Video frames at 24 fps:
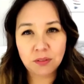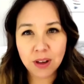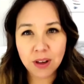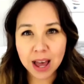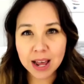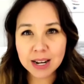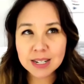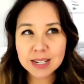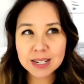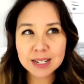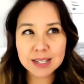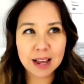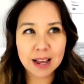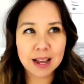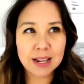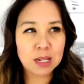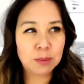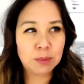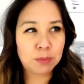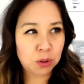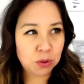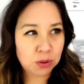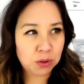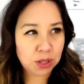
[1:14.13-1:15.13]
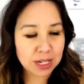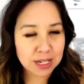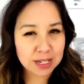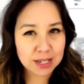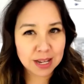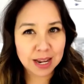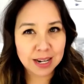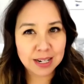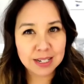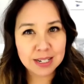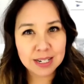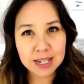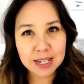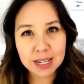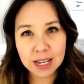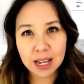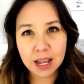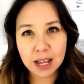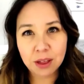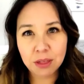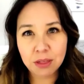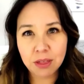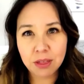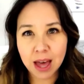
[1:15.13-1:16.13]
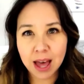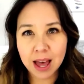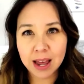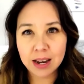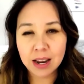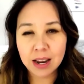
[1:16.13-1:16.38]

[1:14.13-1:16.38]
fantasize about this idea that